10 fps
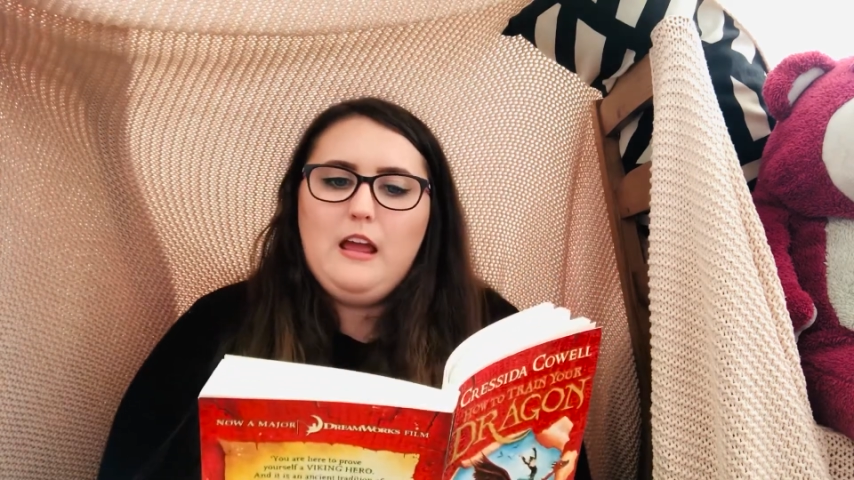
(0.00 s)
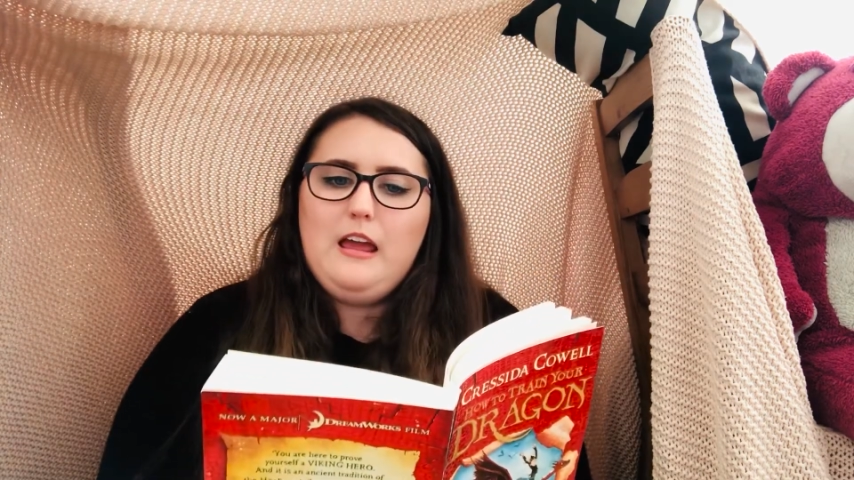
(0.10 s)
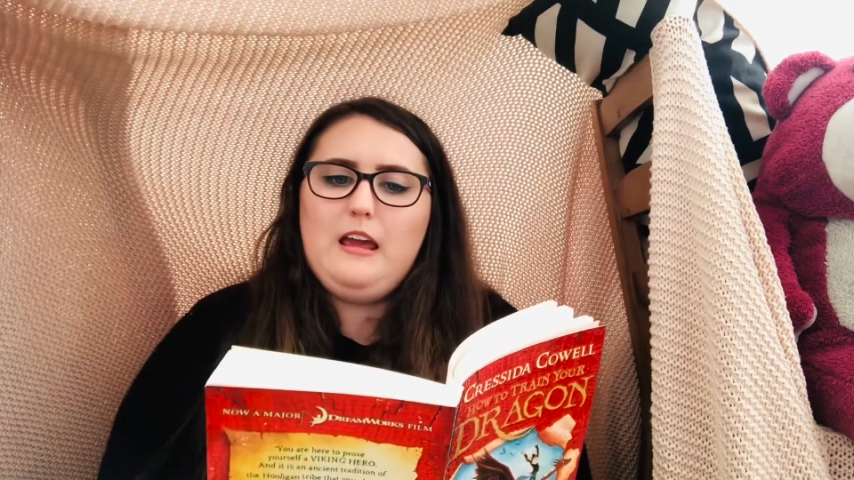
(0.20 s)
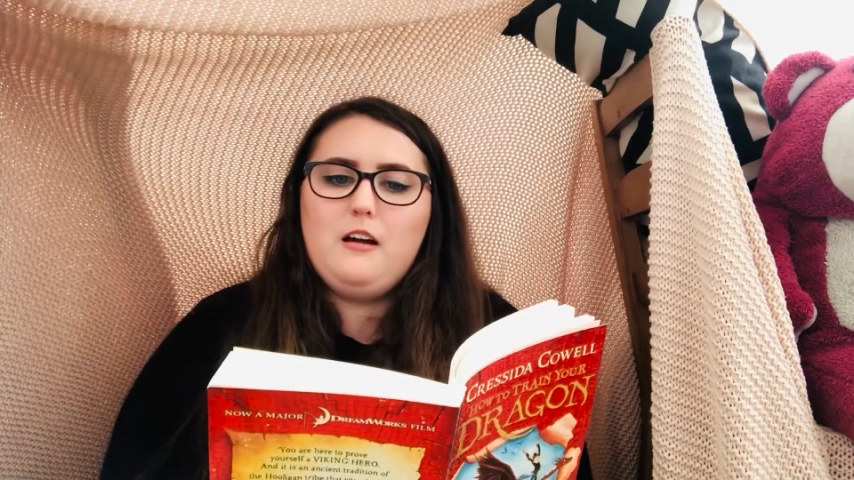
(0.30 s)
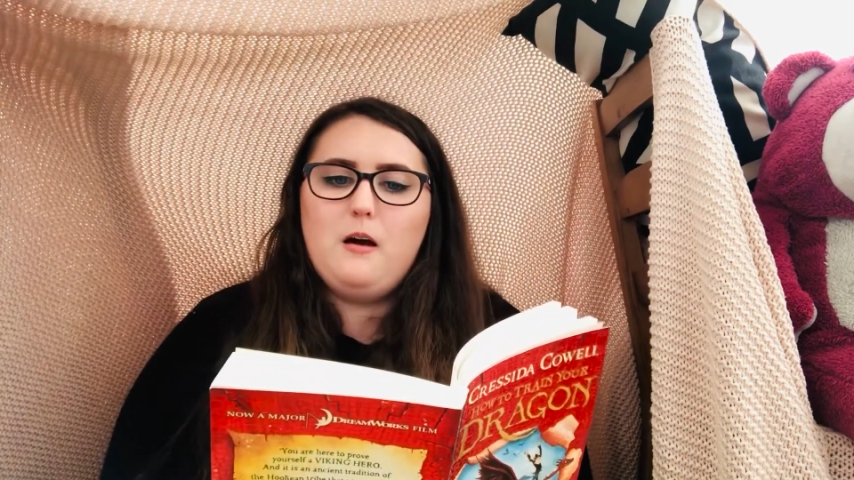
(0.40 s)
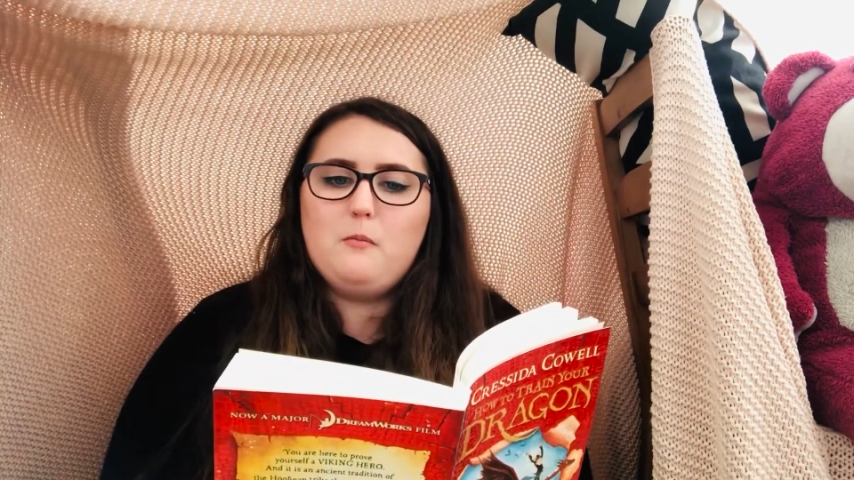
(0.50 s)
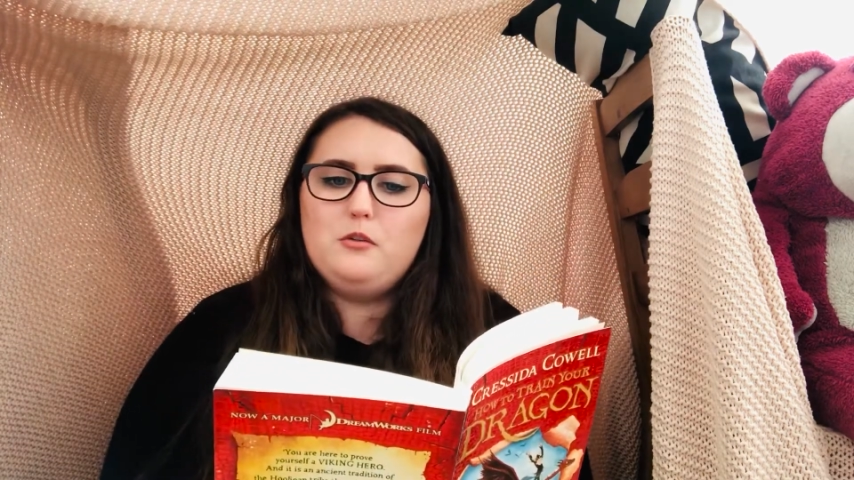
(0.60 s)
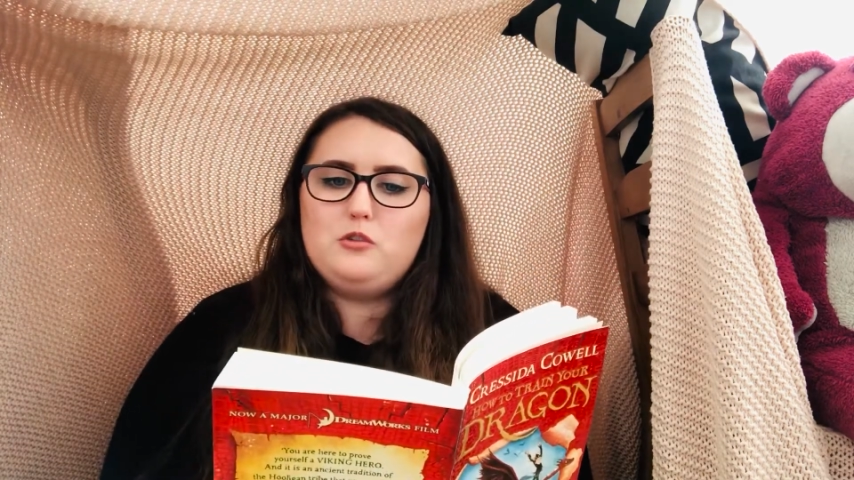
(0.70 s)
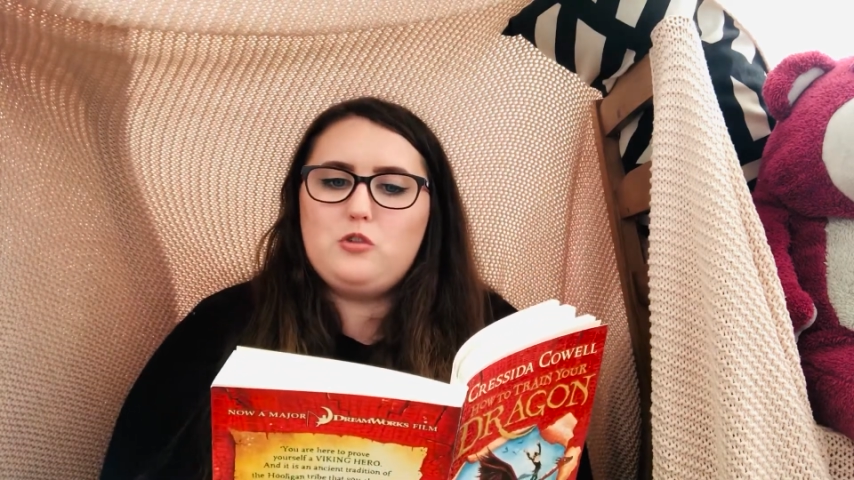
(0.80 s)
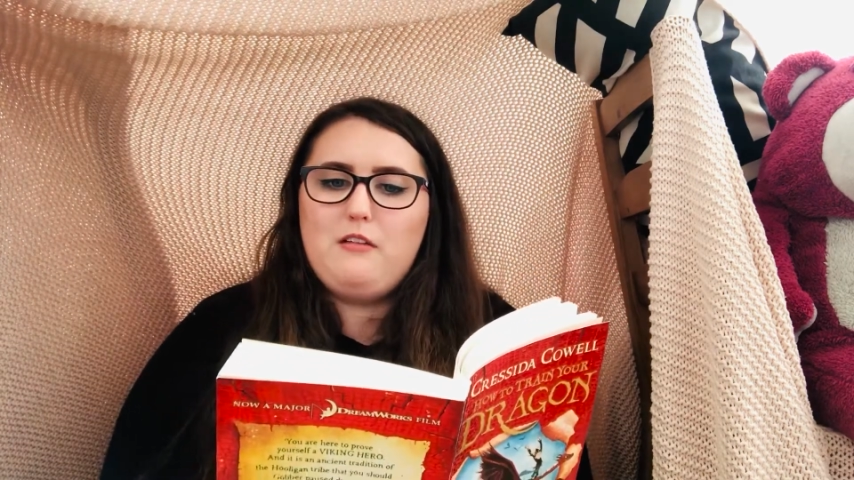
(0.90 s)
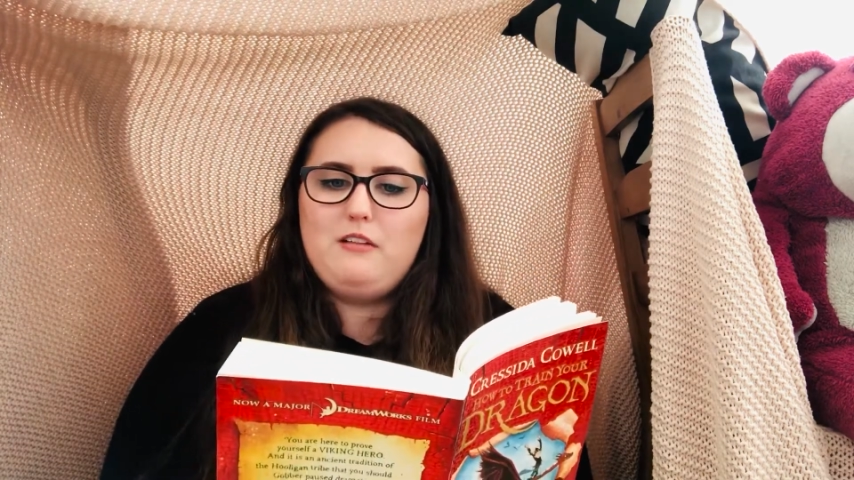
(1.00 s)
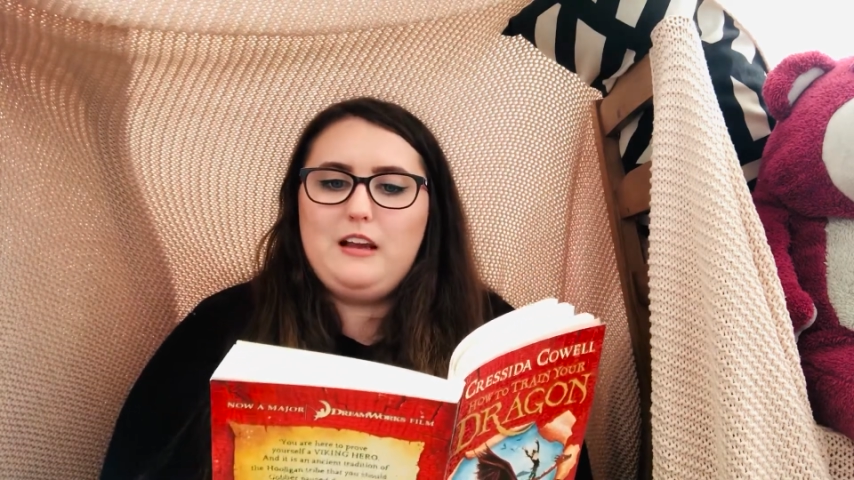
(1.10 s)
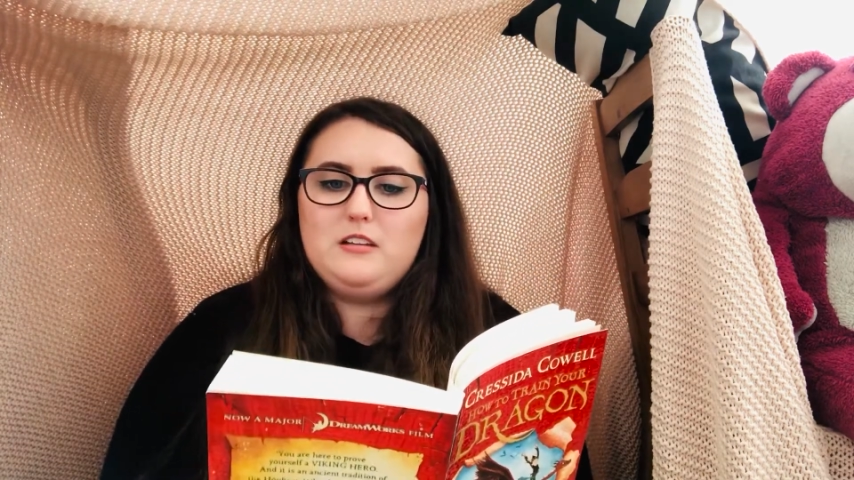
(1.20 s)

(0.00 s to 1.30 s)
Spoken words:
Hiccup was travelling at